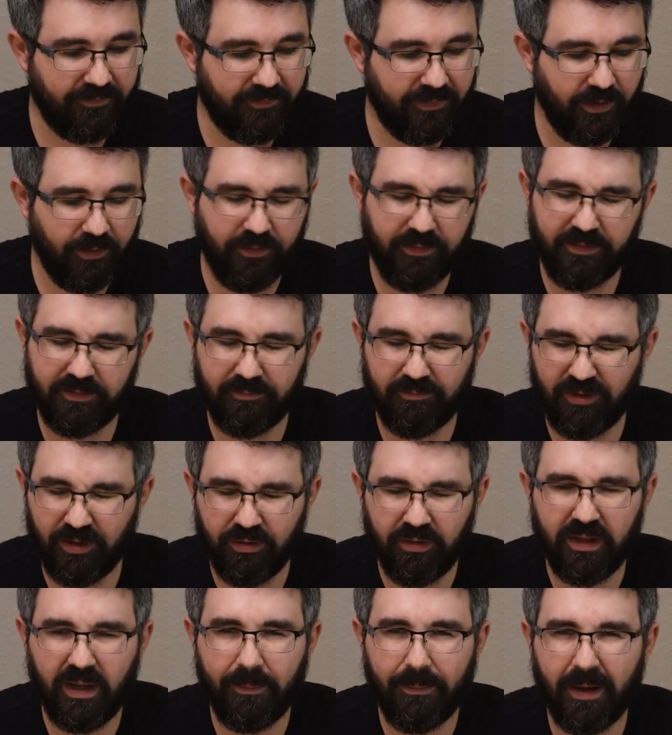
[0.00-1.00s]
There's
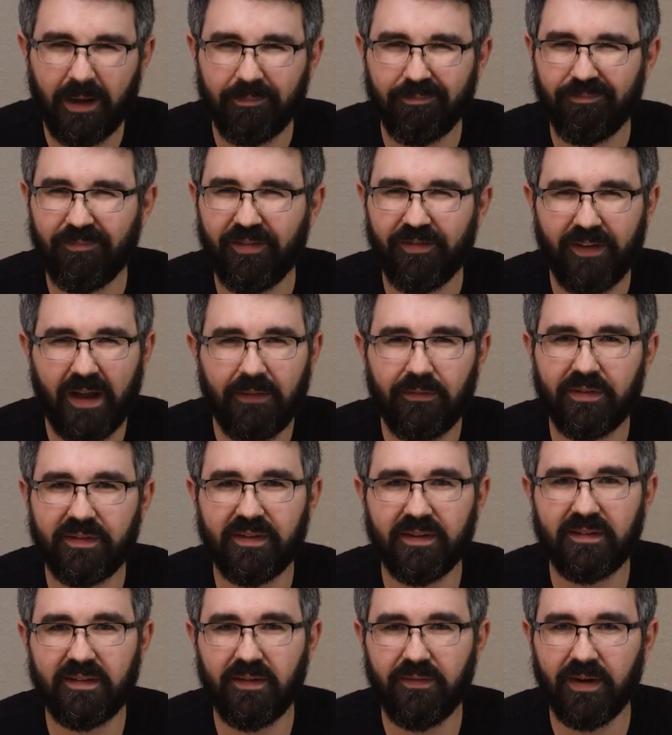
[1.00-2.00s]
generally about 5 or
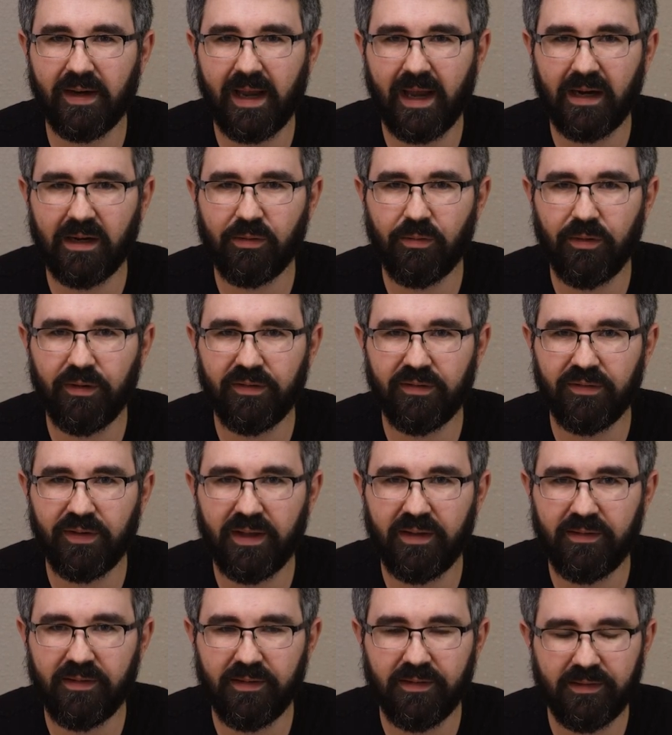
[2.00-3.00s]
6 different categories of
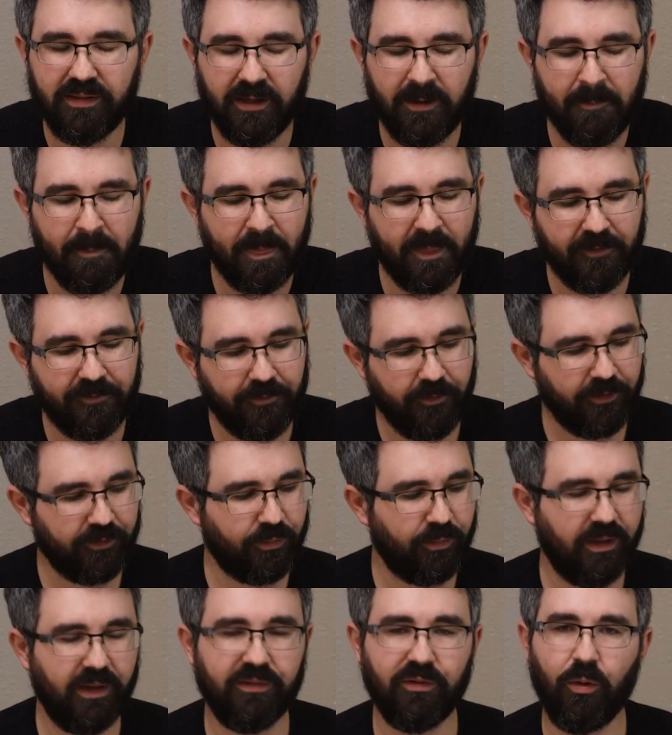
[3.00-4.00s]
lenses. The
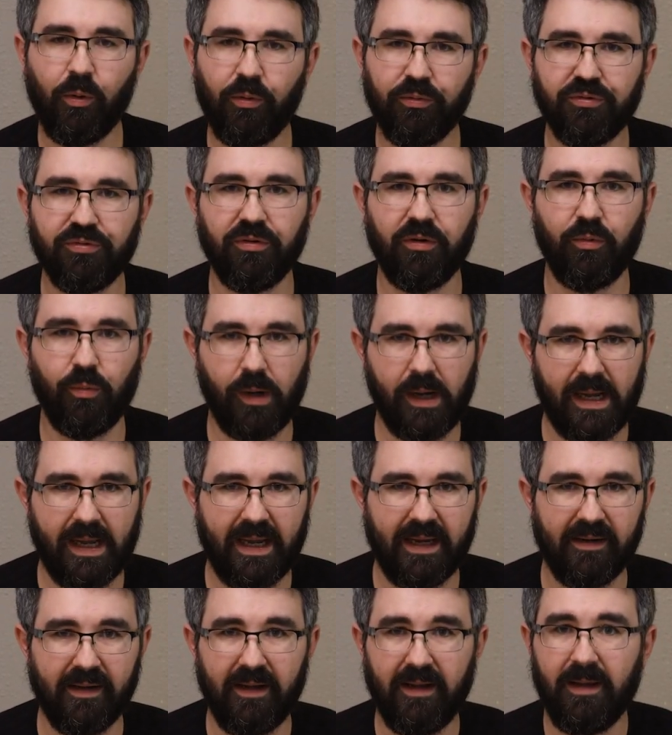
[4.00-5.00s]
first one is ultra
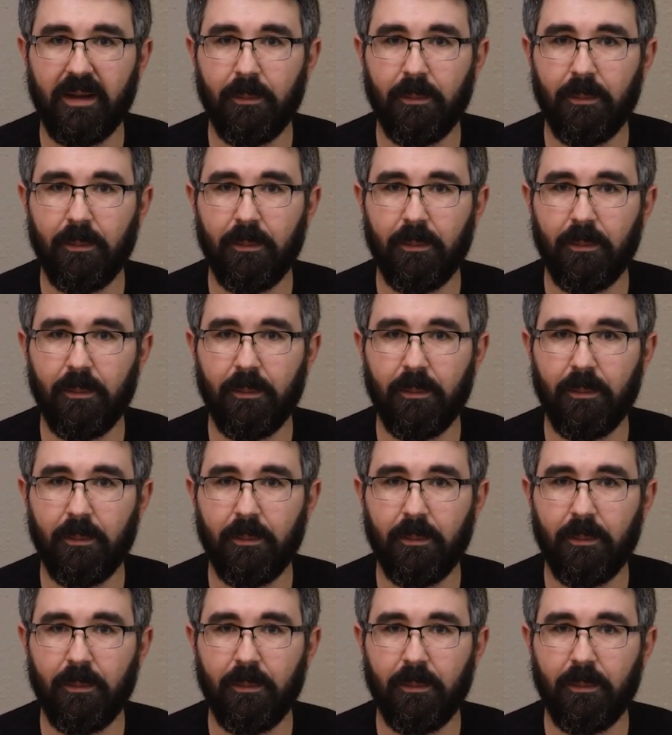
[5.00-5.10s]
wide.